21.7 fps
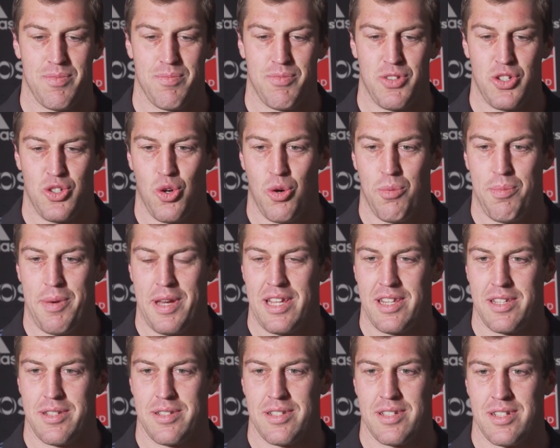sure
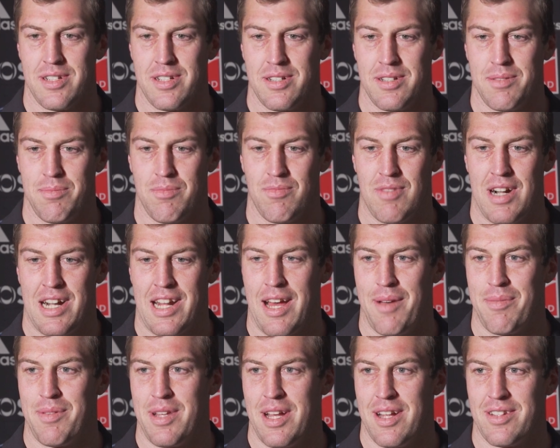beats running
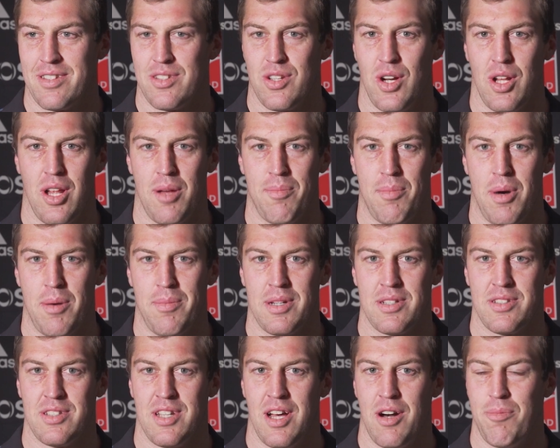up down the sideline by
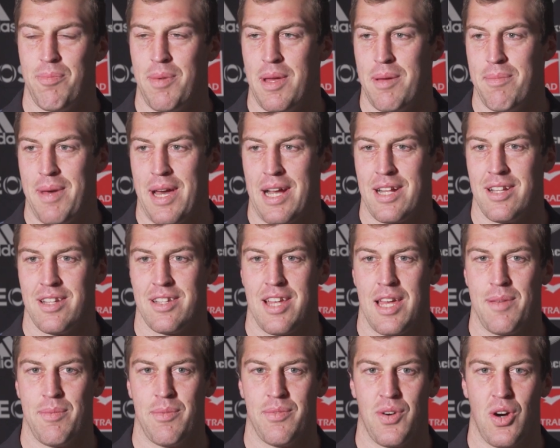myself, being back in the
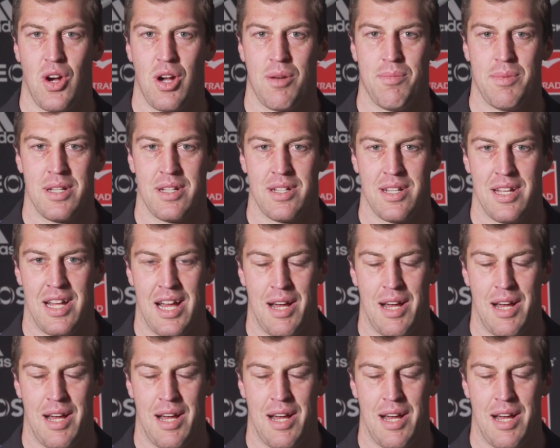team environment